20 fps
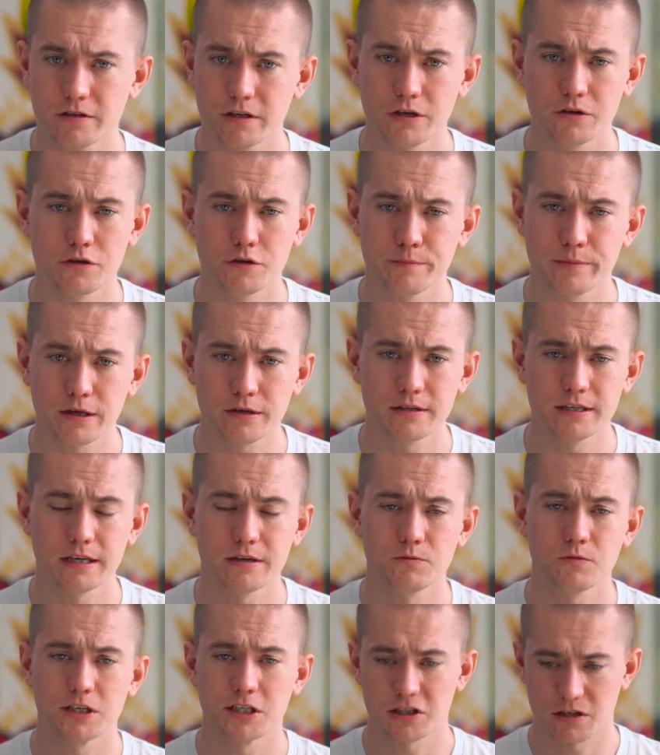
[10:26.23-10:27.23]
Tuner built
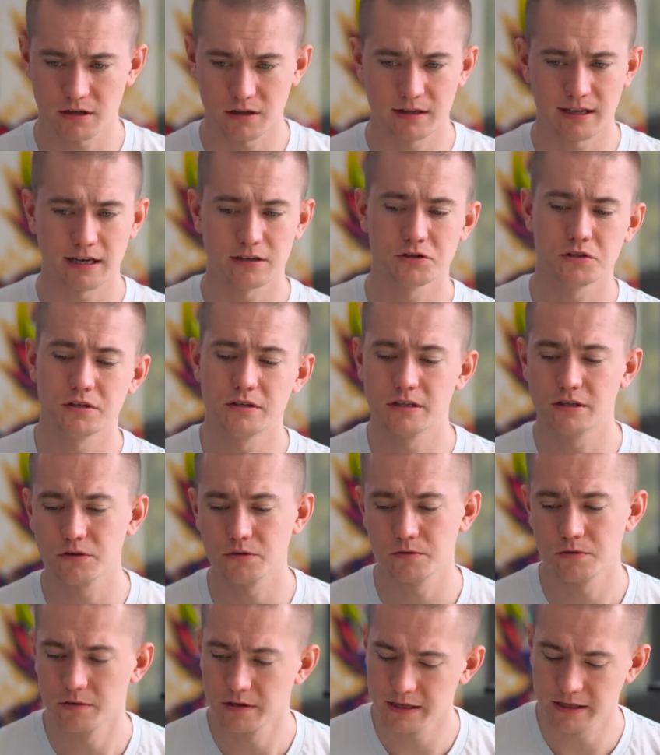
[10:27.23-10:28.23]
in, which allows you to
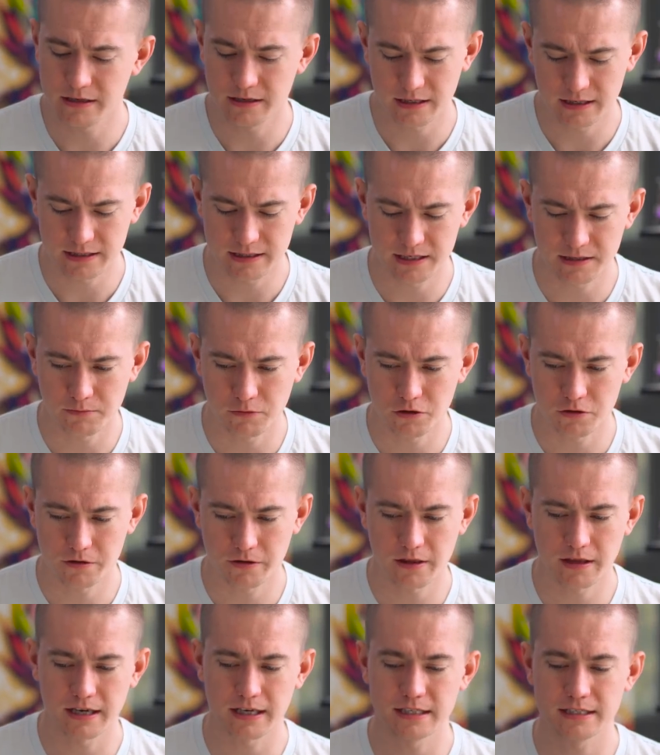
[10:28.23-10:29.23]
do uh, similar
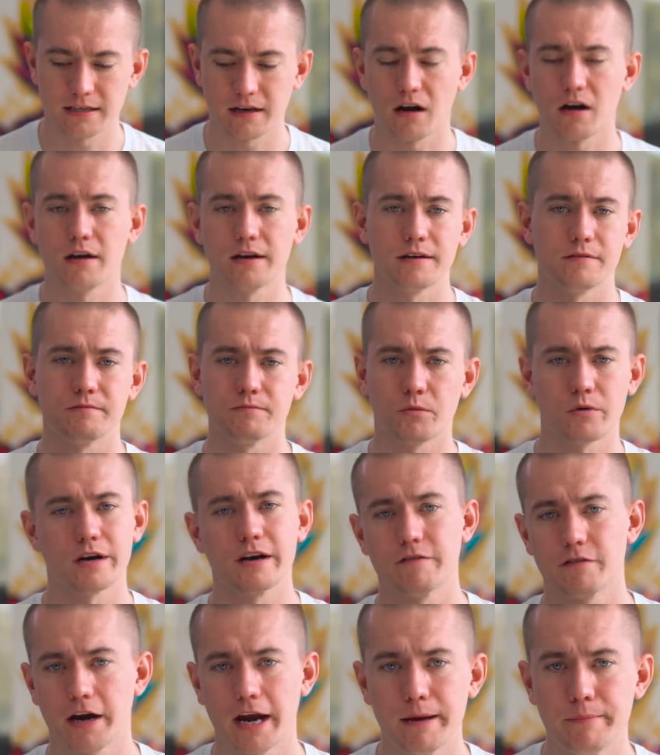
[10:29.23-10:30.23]
things on
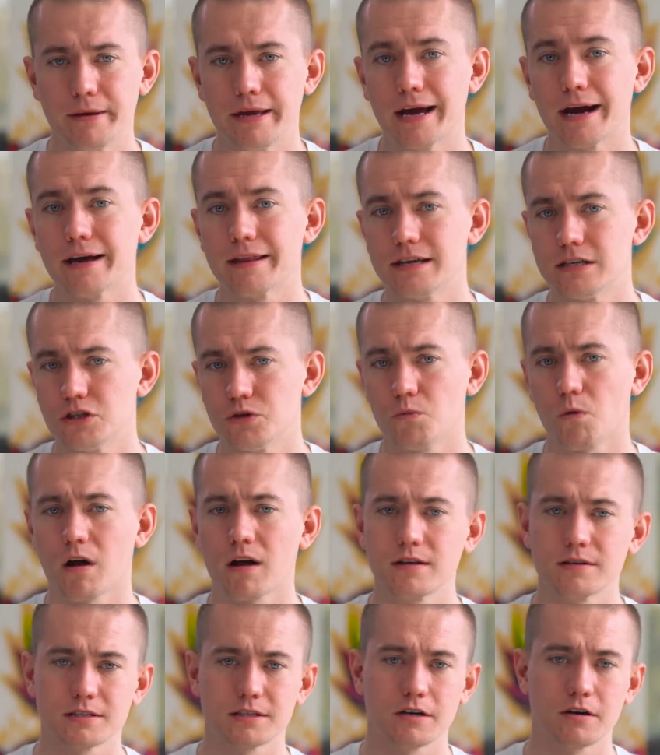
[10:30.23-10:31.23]
whatever API that you
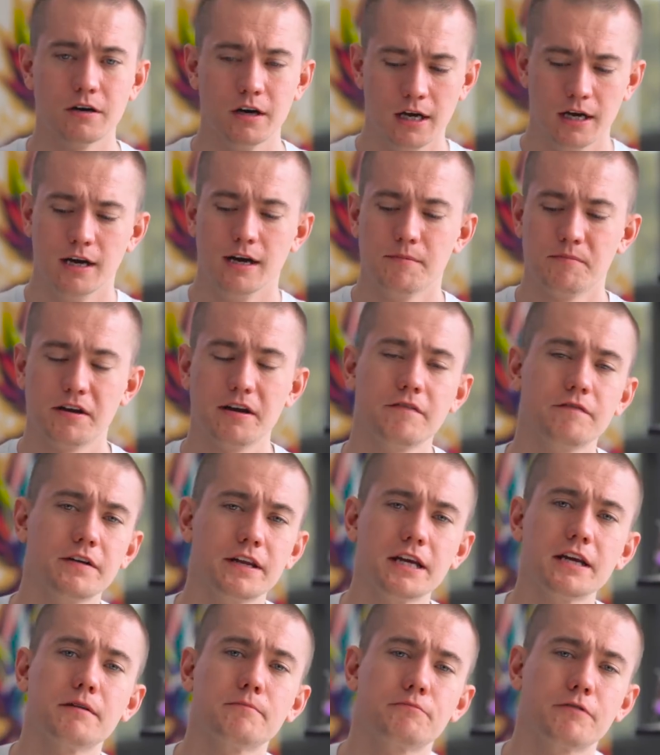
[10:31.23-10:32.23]
want. So, but
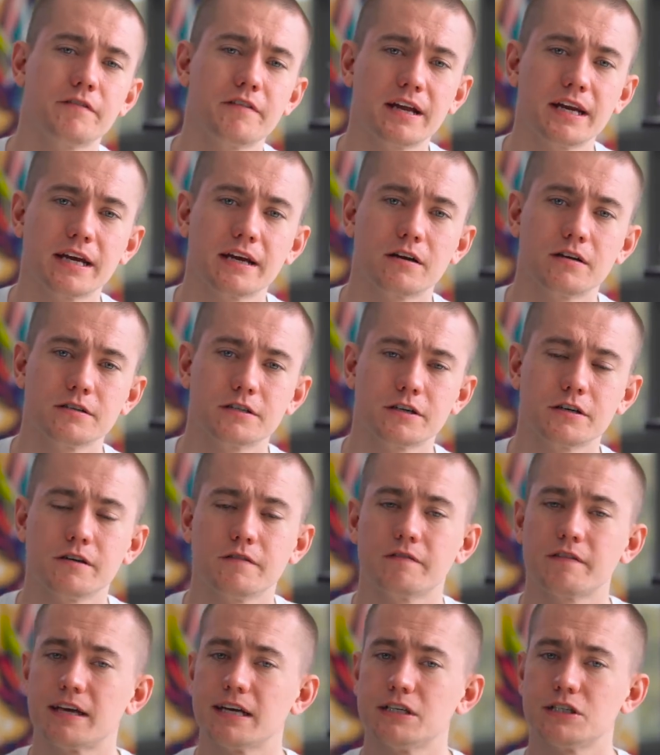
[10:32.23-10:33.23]
NVIDIA providing an
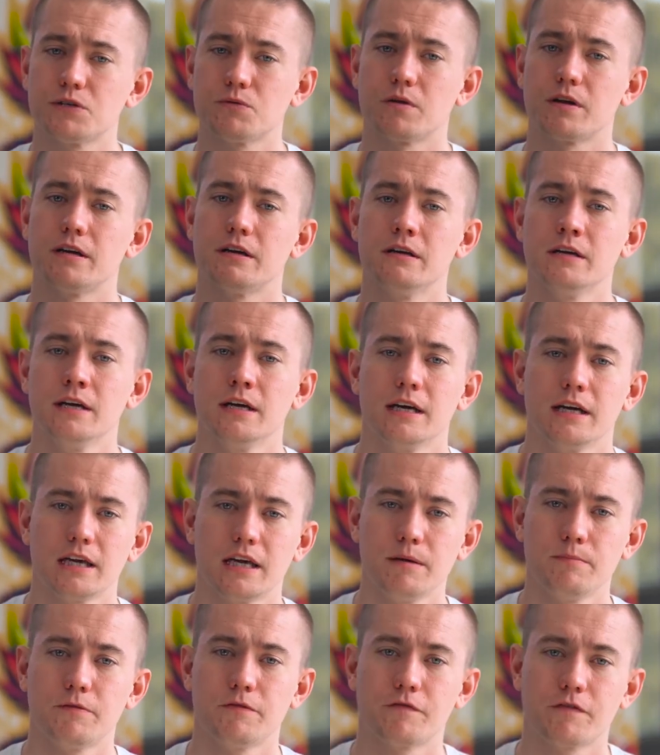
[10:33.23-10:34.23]
alternative in case you want to
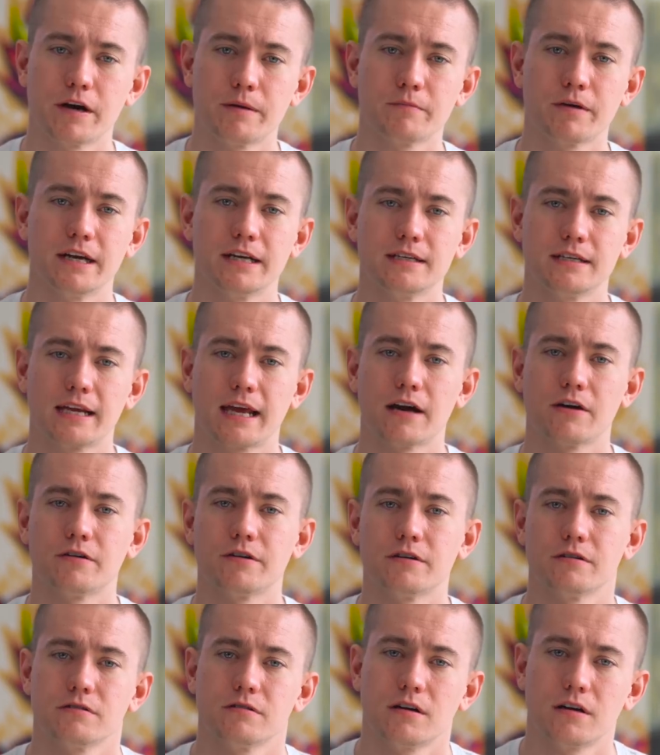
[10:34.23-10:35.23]
keep your frame rate
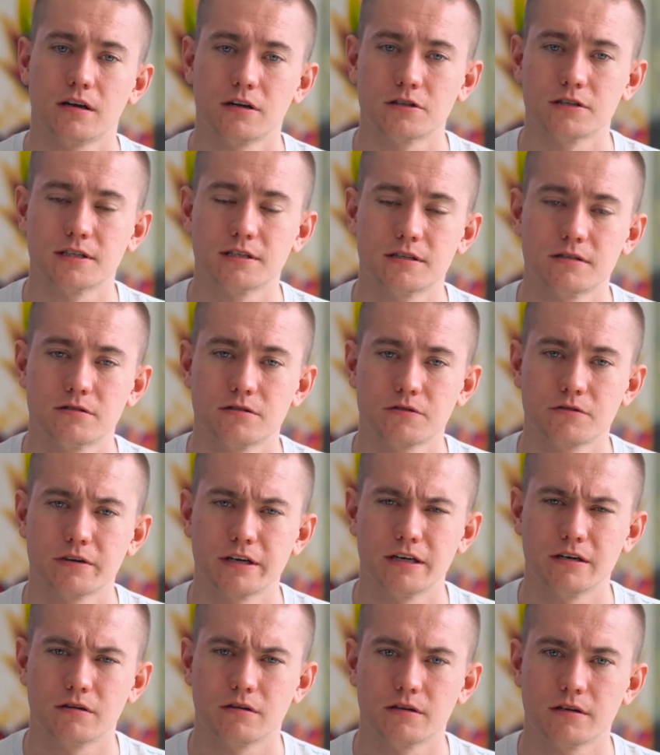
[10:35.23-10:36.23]
counter on
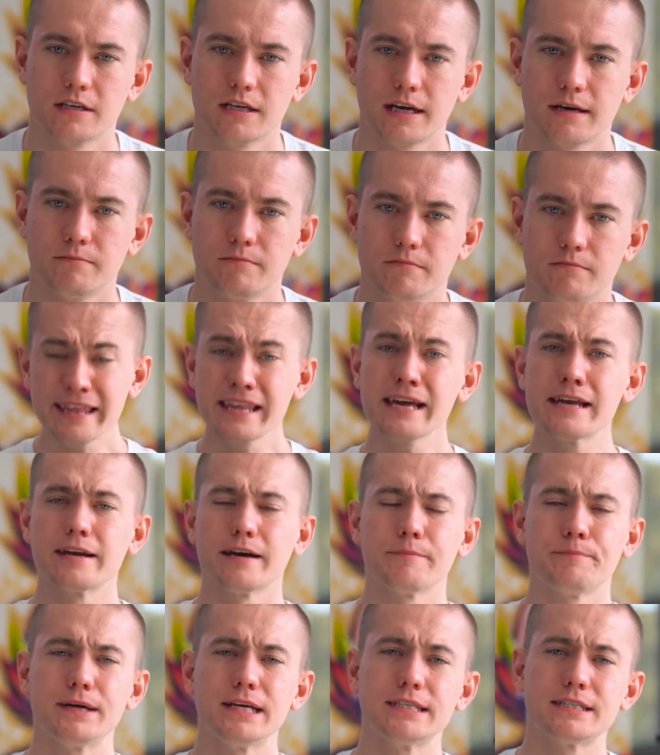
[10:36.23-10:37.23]
screen all the time. And then
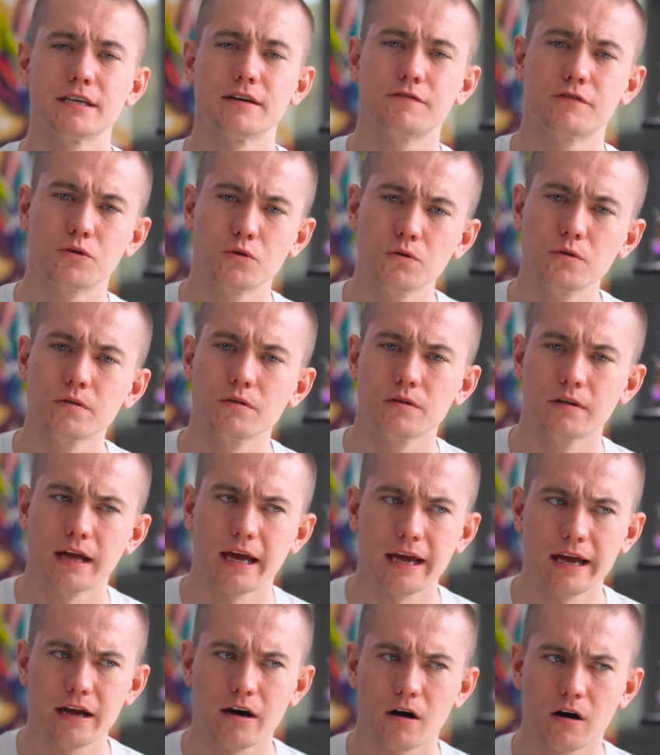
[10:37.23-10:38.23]
a piece of cool
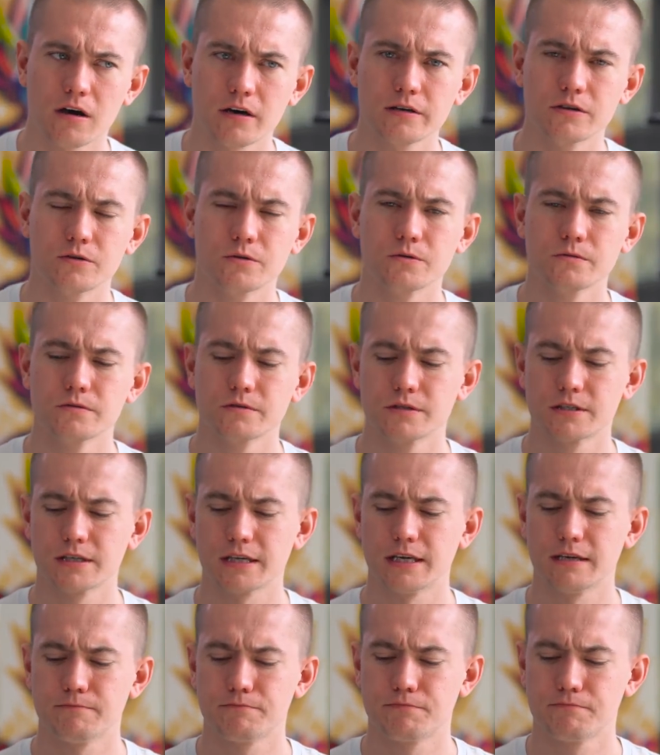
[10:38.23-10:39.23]
AR news,
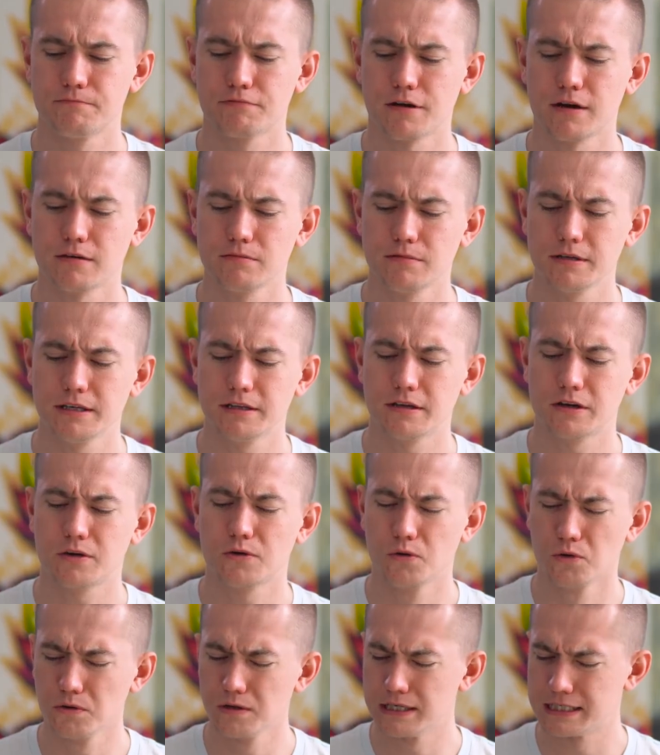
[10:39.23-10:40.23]
and probably the
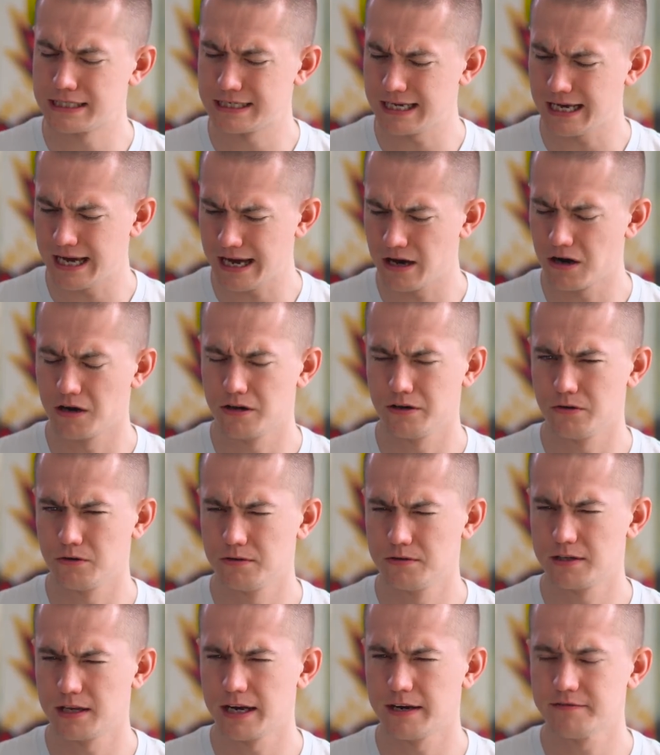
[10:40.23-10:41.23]
coolest AR
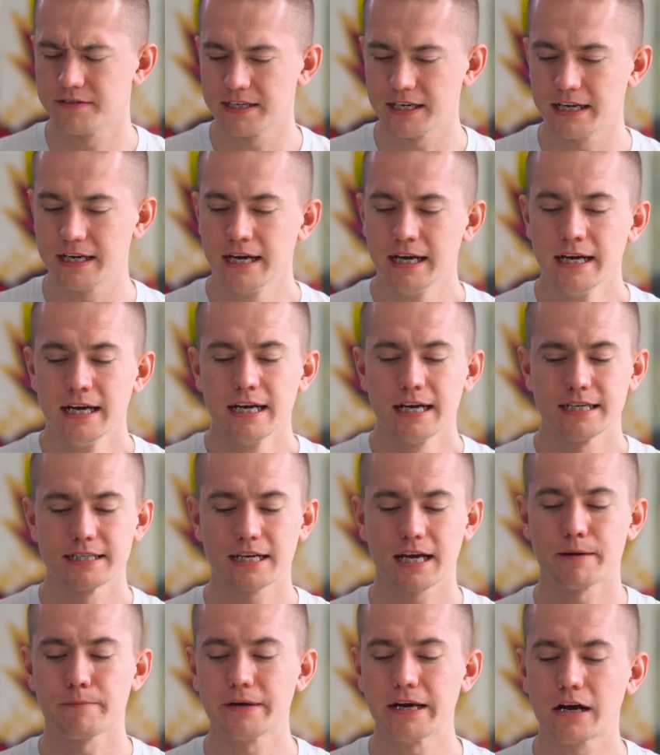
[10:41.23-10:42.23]
news that I've seen, is a
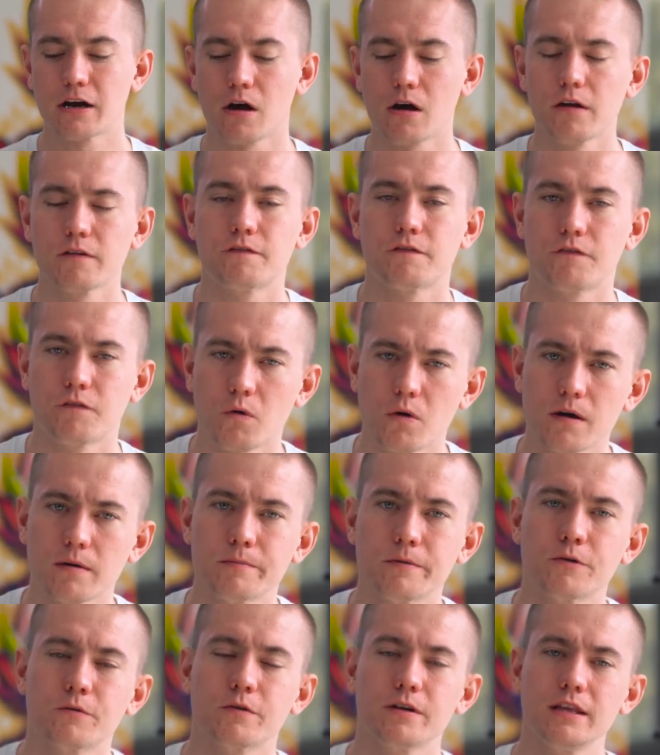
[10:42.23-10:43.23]
company called
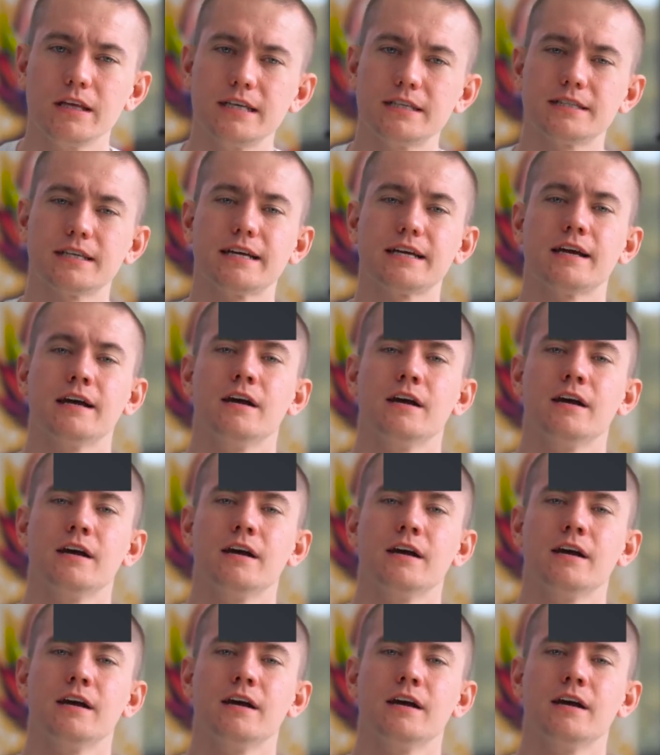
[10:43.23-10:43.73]
Form releasing